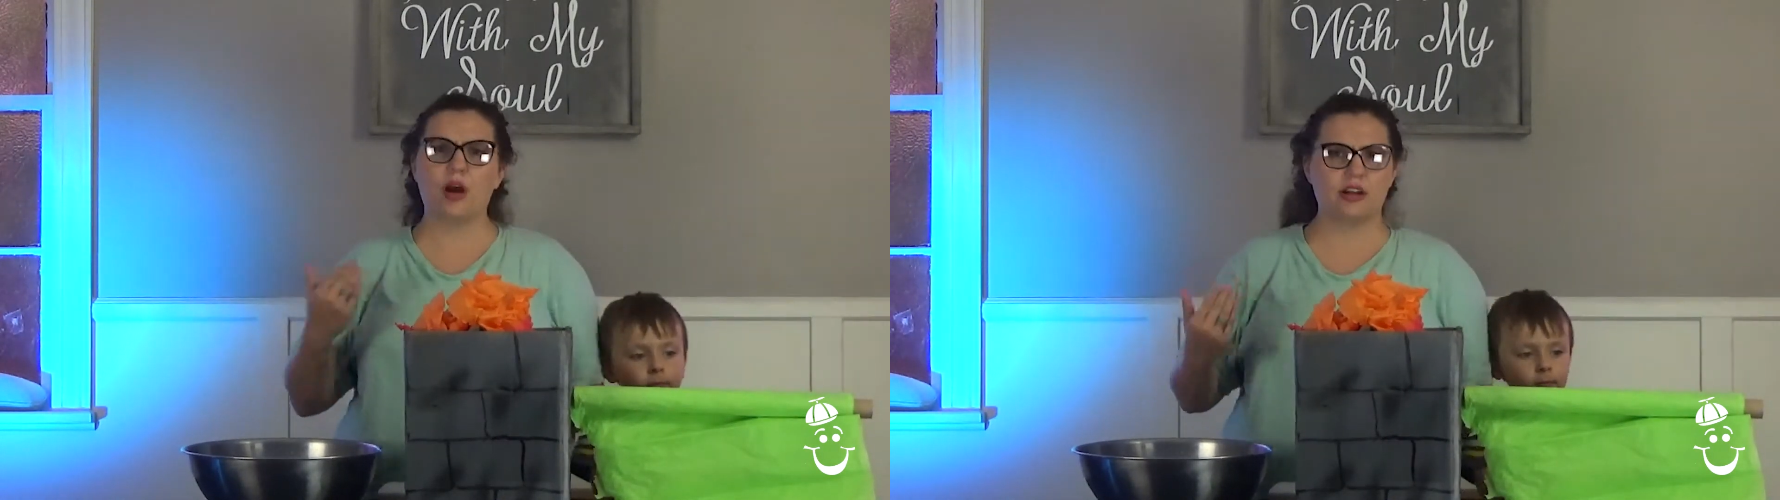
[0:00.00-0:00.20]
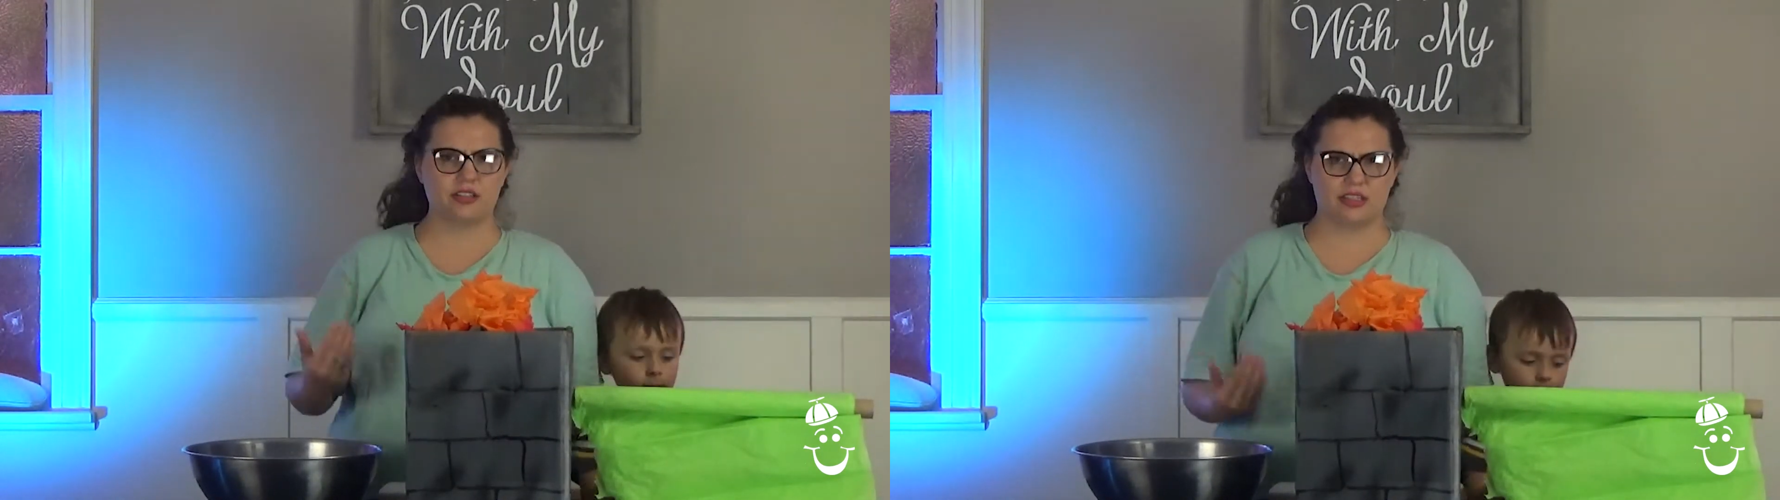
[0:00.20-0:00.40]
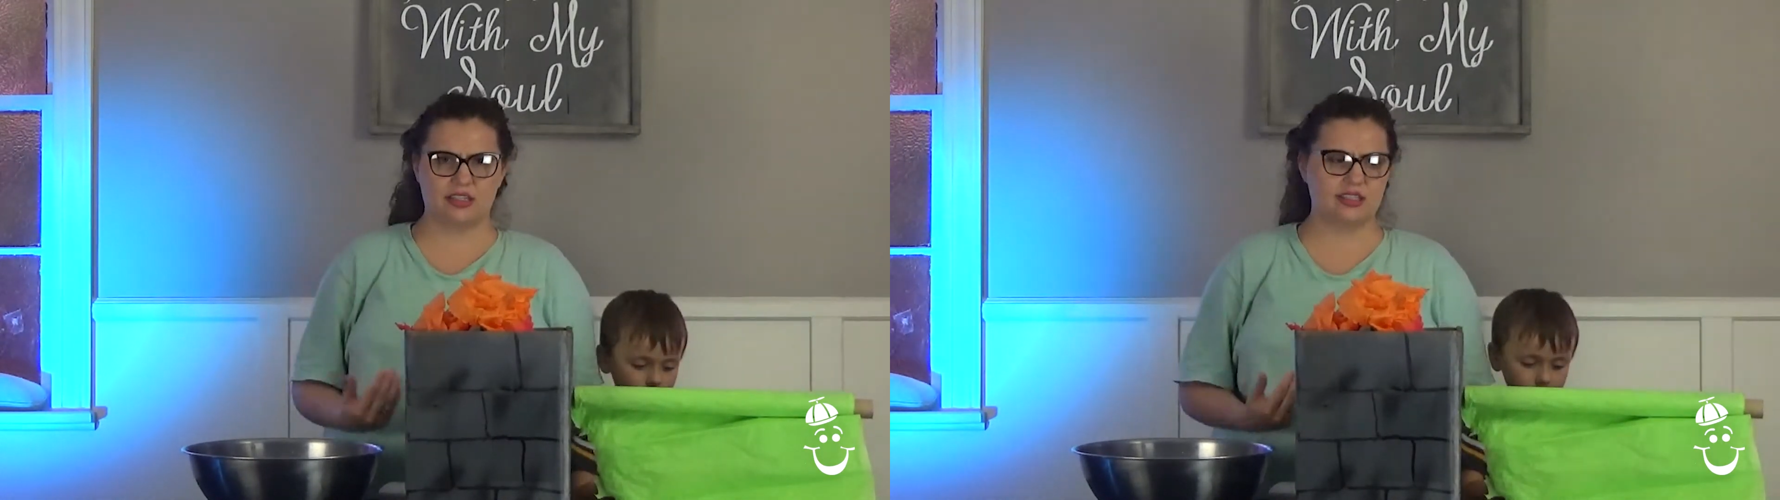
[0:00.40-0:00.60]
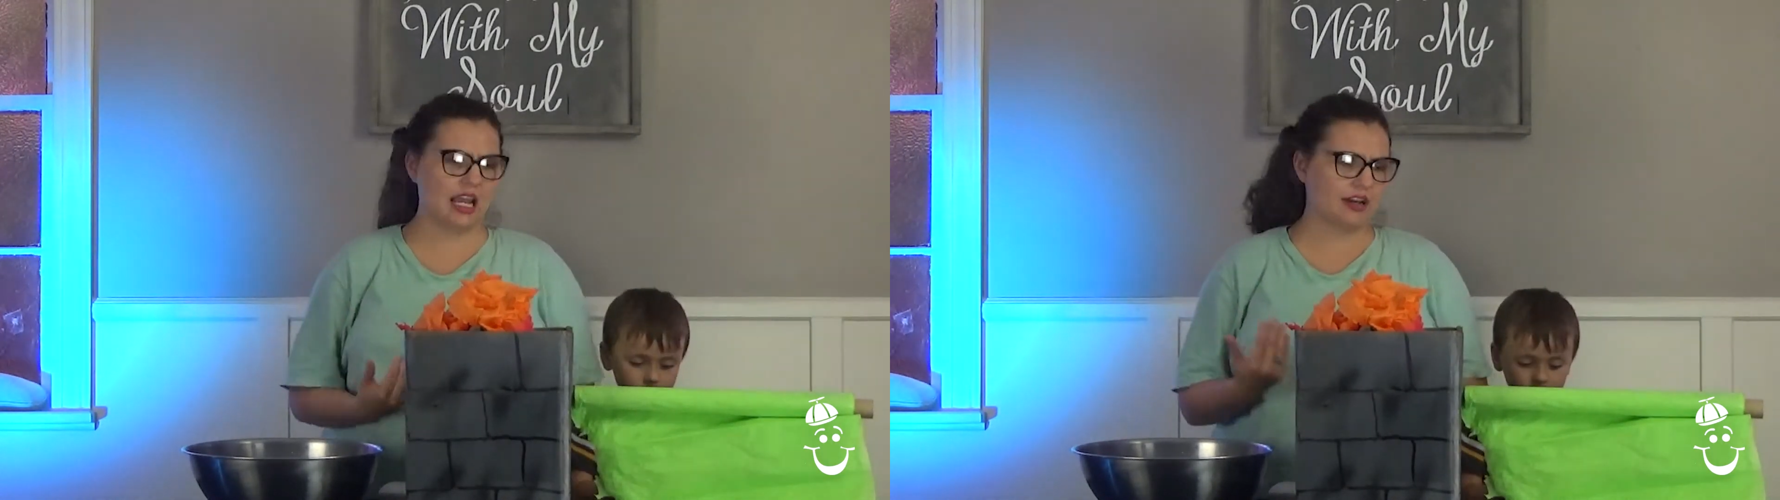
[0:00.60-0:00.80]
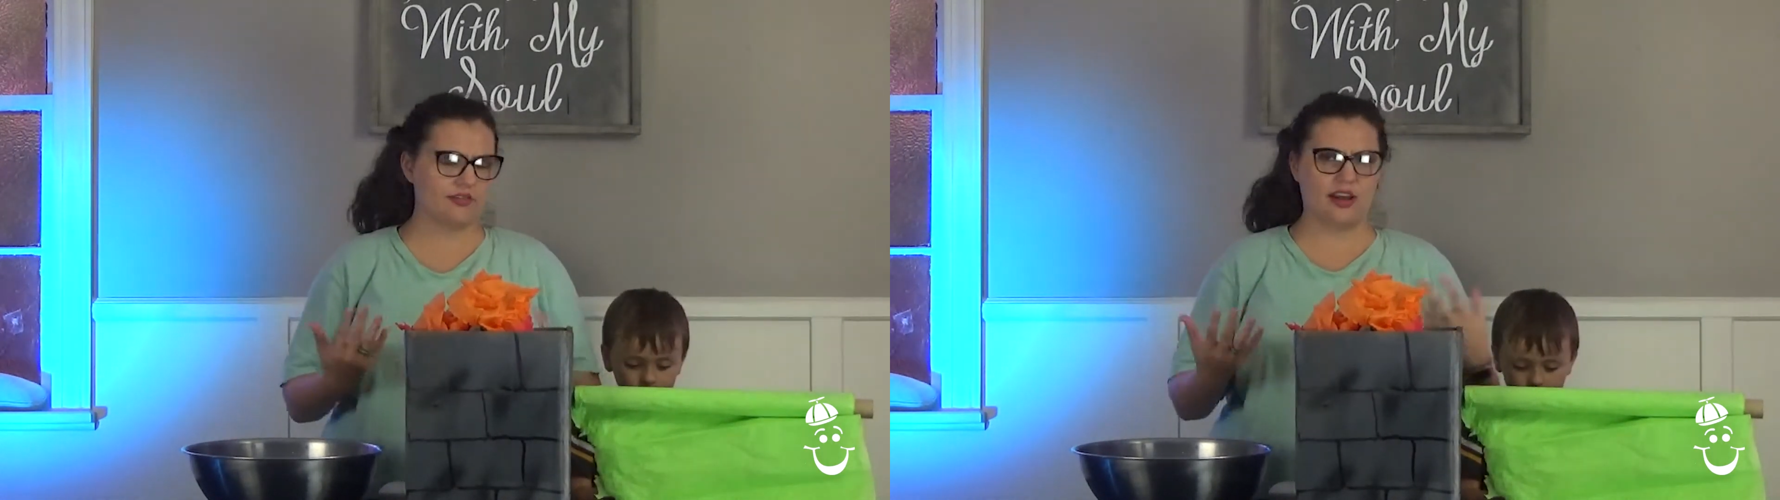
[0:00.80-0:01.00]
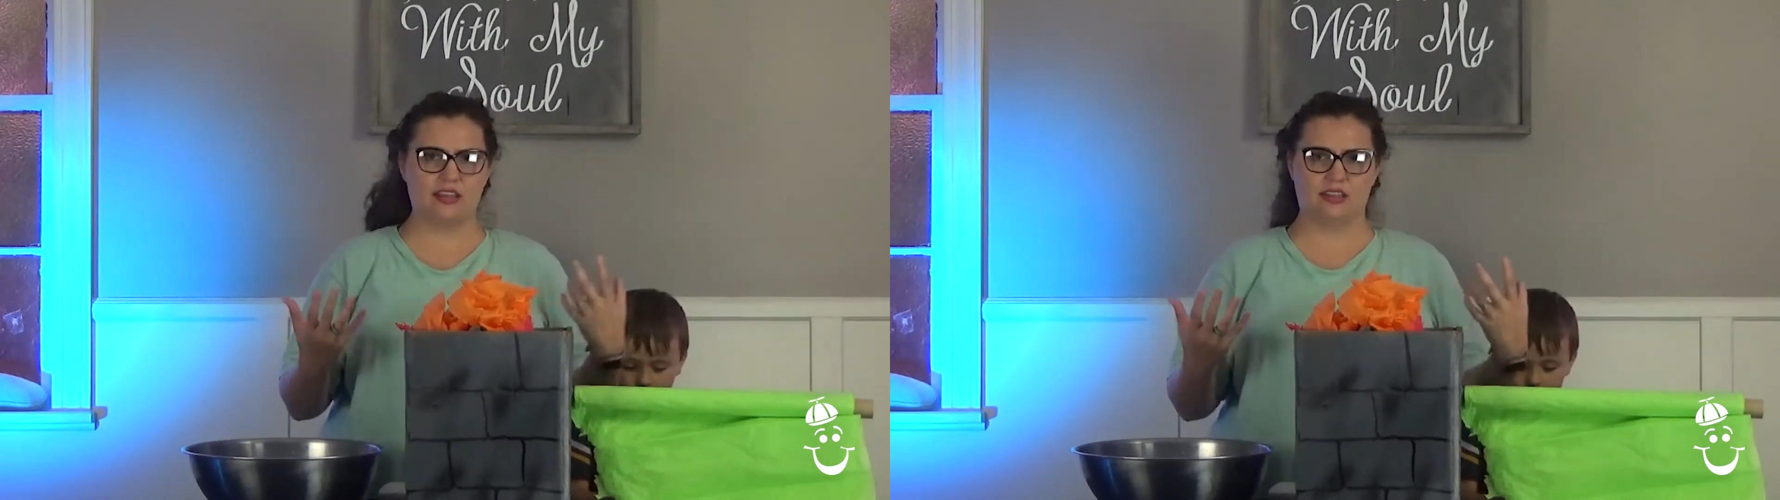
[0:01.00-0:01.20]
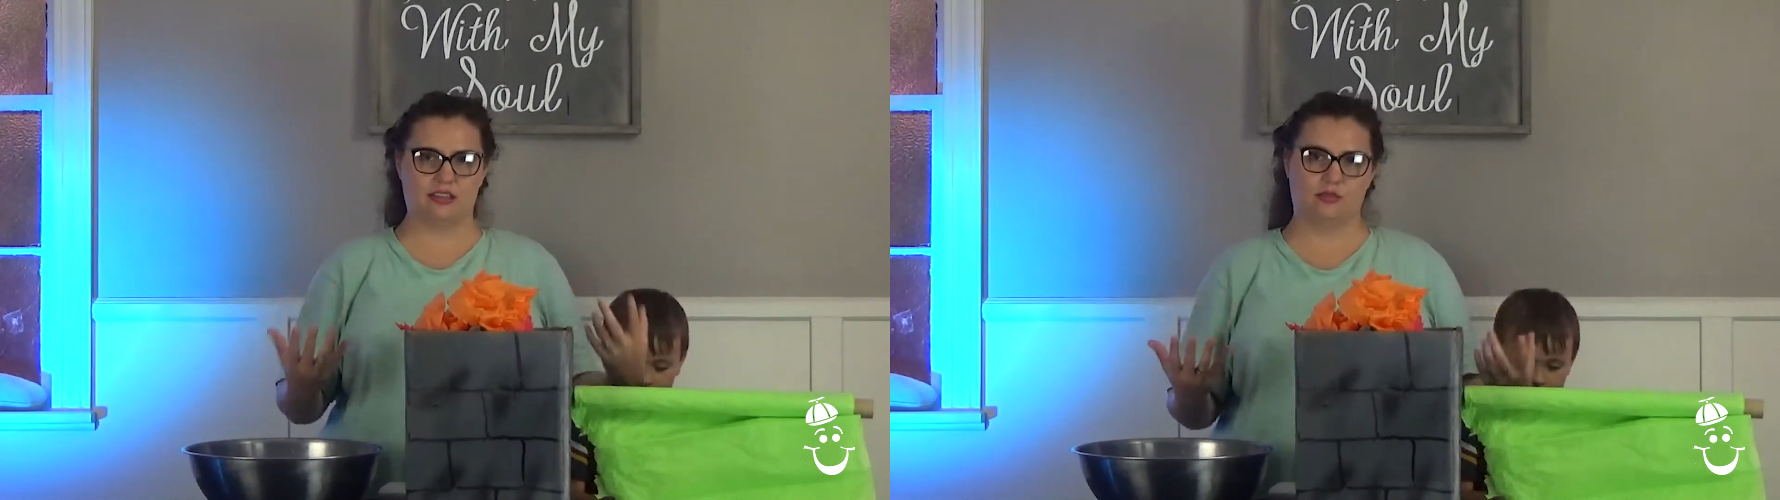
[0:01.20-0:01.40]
parts of the sacrifices